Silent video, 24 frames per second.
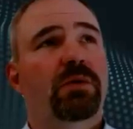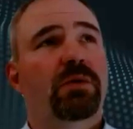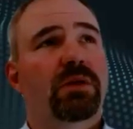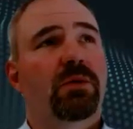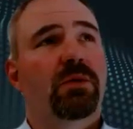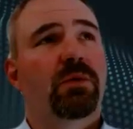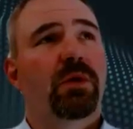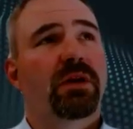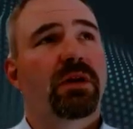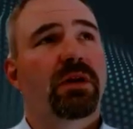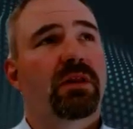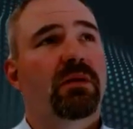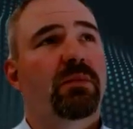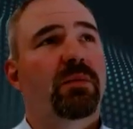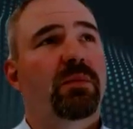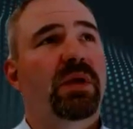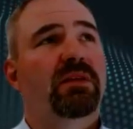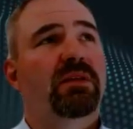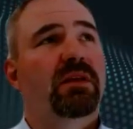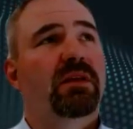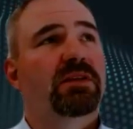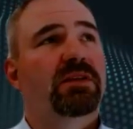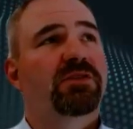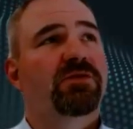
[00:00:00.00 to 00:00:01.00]
one of the
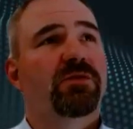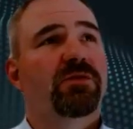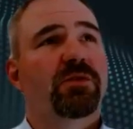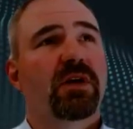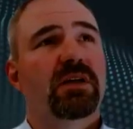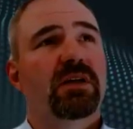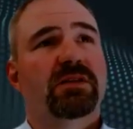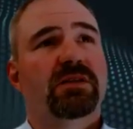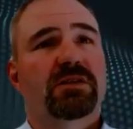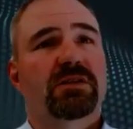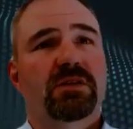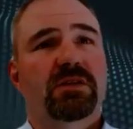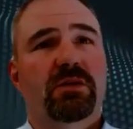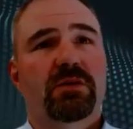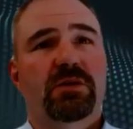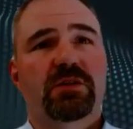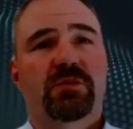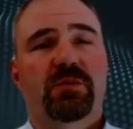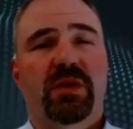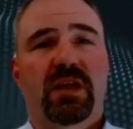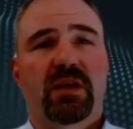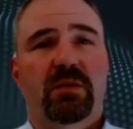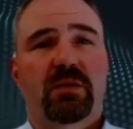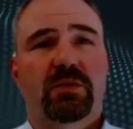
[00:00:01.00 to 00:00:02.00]
big things for us has always
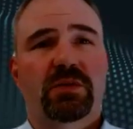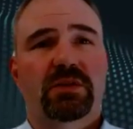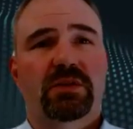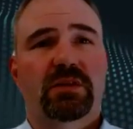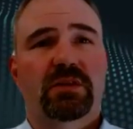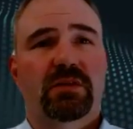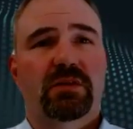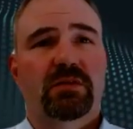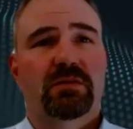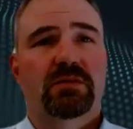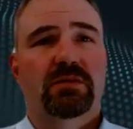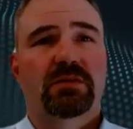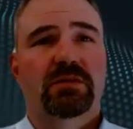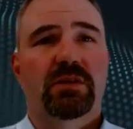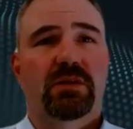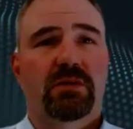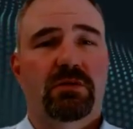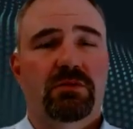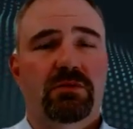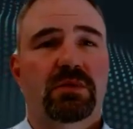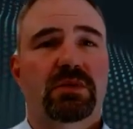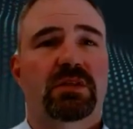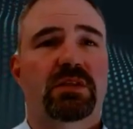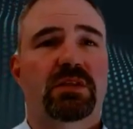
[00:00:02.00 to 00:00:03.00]
been able to,
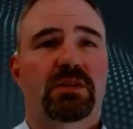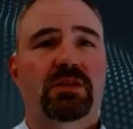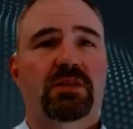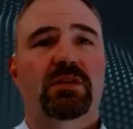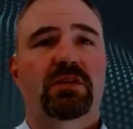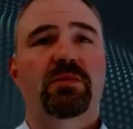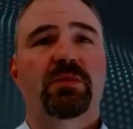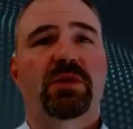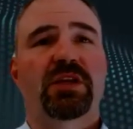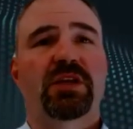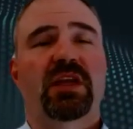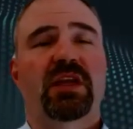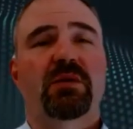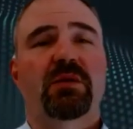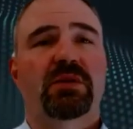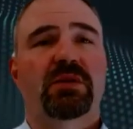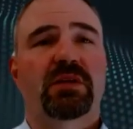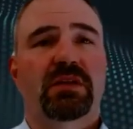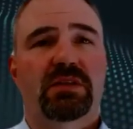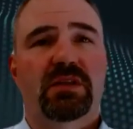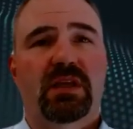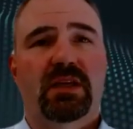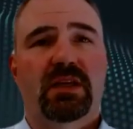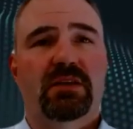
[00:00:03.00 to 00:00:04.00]
communicate with the
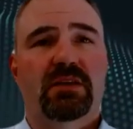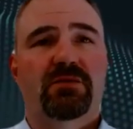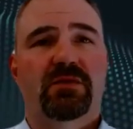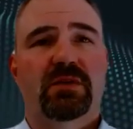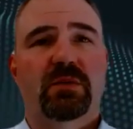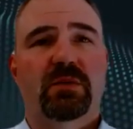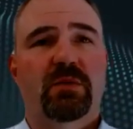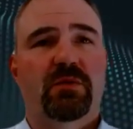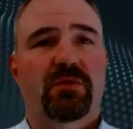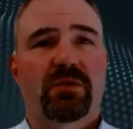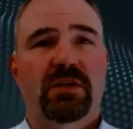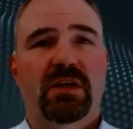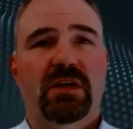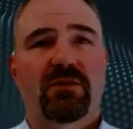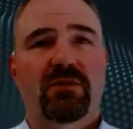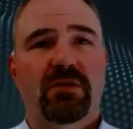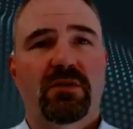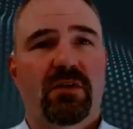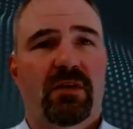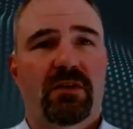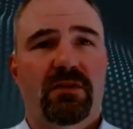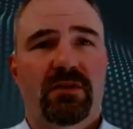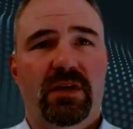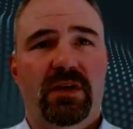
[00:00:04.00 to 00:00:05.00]
executive team if we
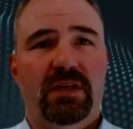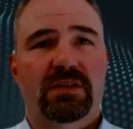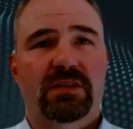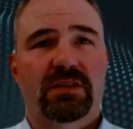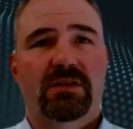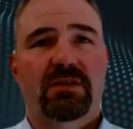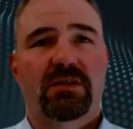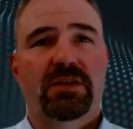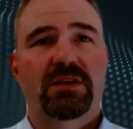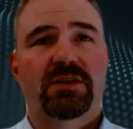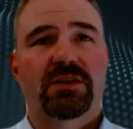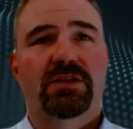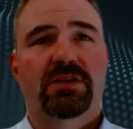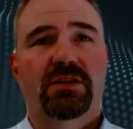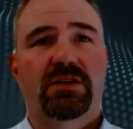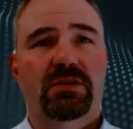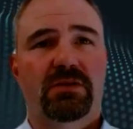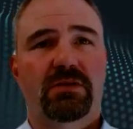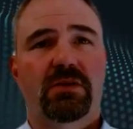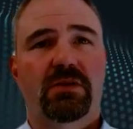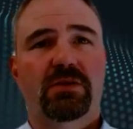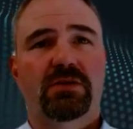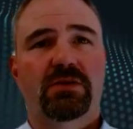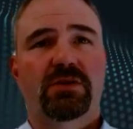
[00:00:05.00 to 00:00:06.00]
ever have an escalation and
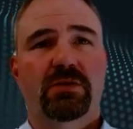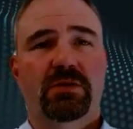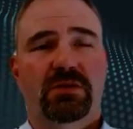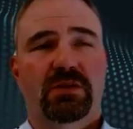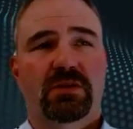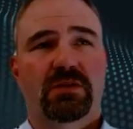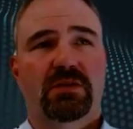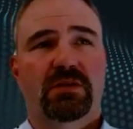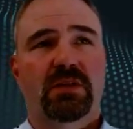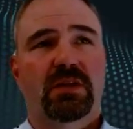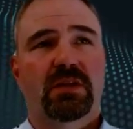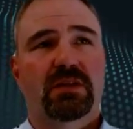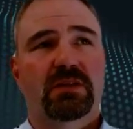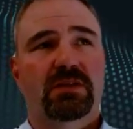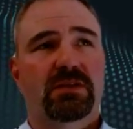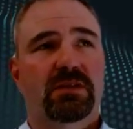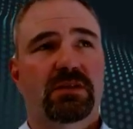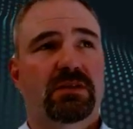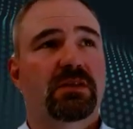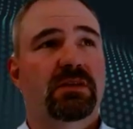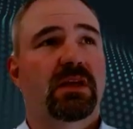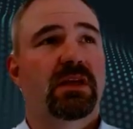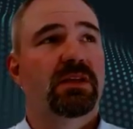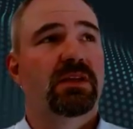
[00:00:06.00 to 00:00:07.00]
do those sorts of things.
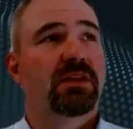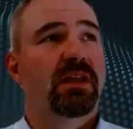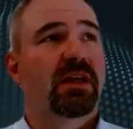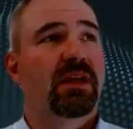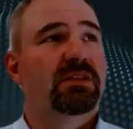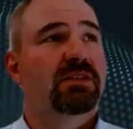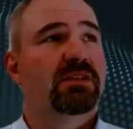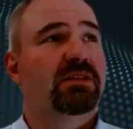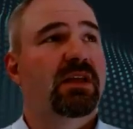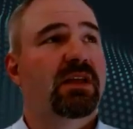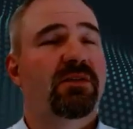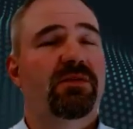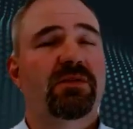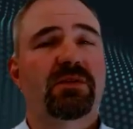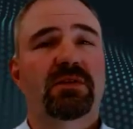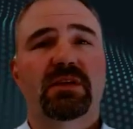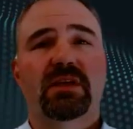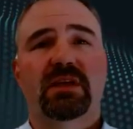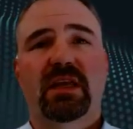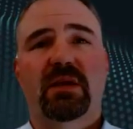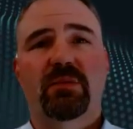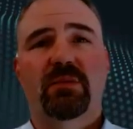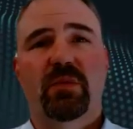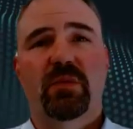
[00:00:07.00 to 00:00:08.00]
And that's definitely
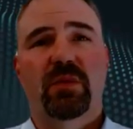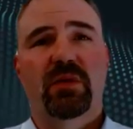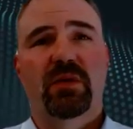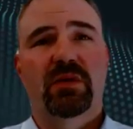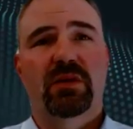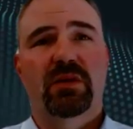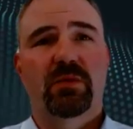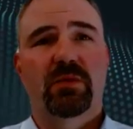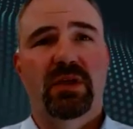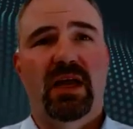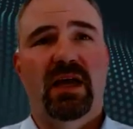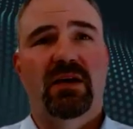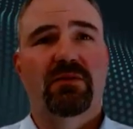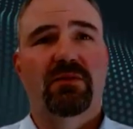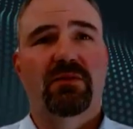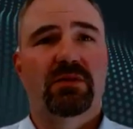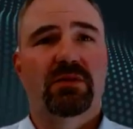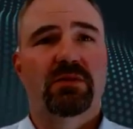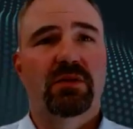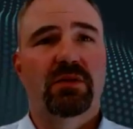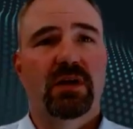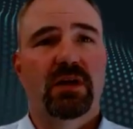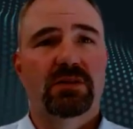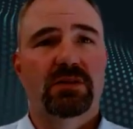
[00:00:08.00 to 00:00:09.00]
a capability we have with
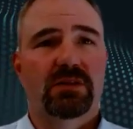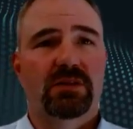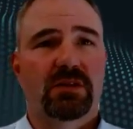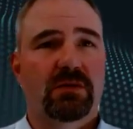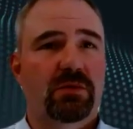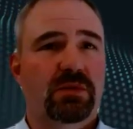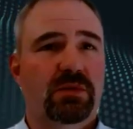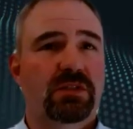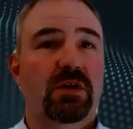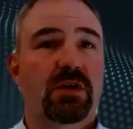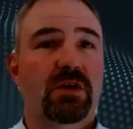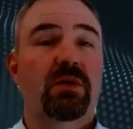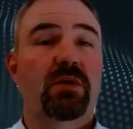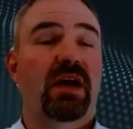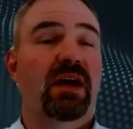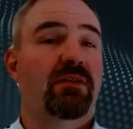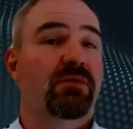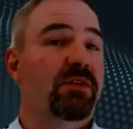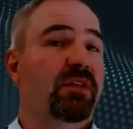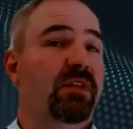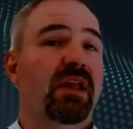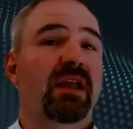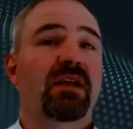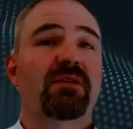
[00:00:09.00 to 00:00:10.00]
you guys that we don't
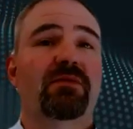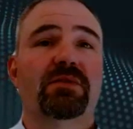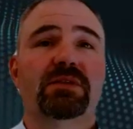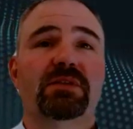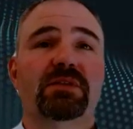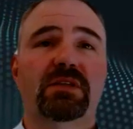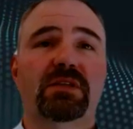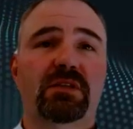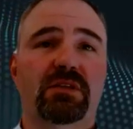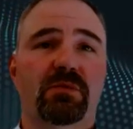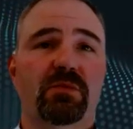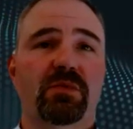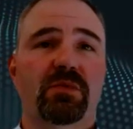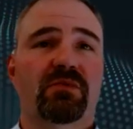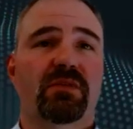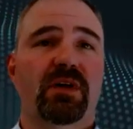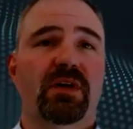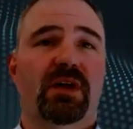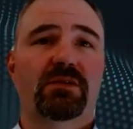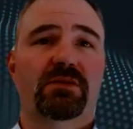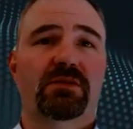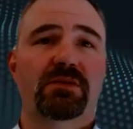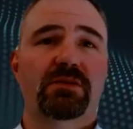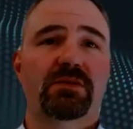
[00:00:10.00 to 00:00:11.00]
have with every single
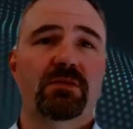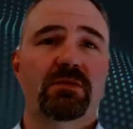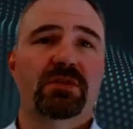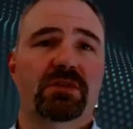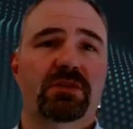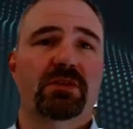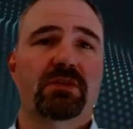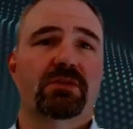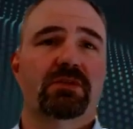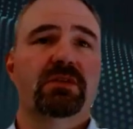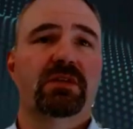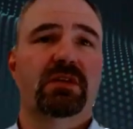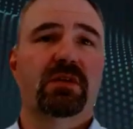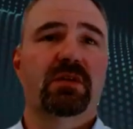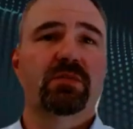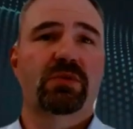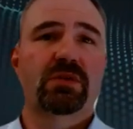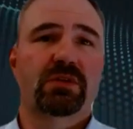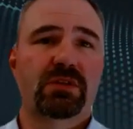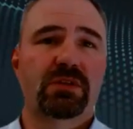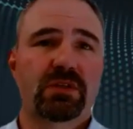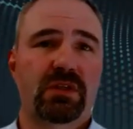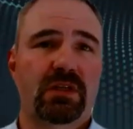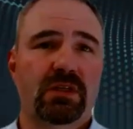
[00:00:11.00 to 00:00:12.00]
provider. So we certainly
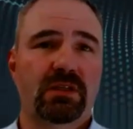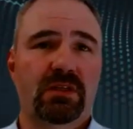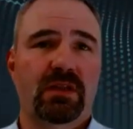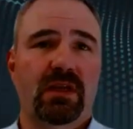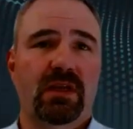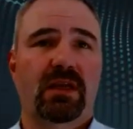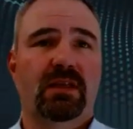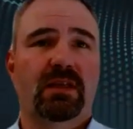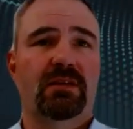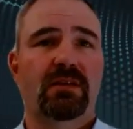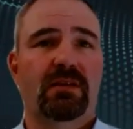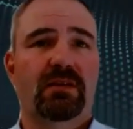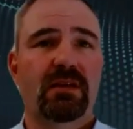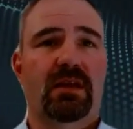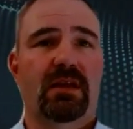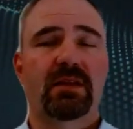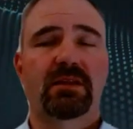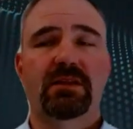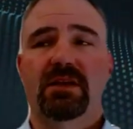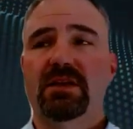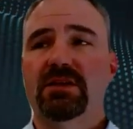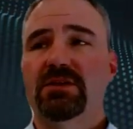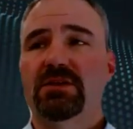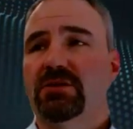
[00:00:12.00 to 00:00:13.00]
appreciate that
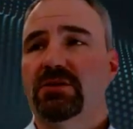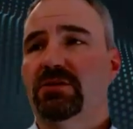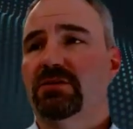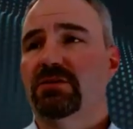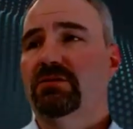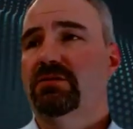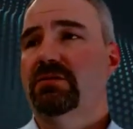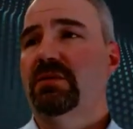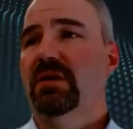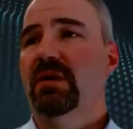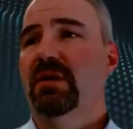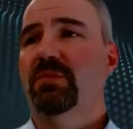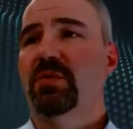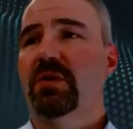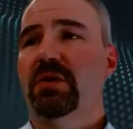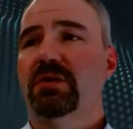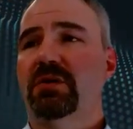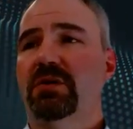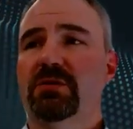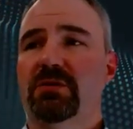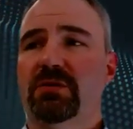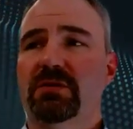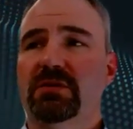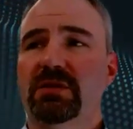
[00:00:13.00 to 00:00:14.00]
and your
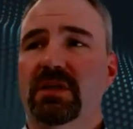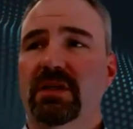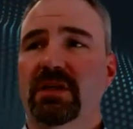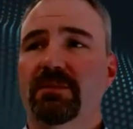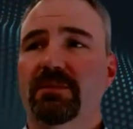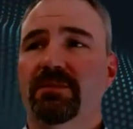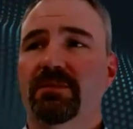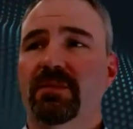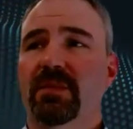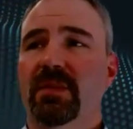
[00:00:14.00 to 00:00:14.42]
approach towards that.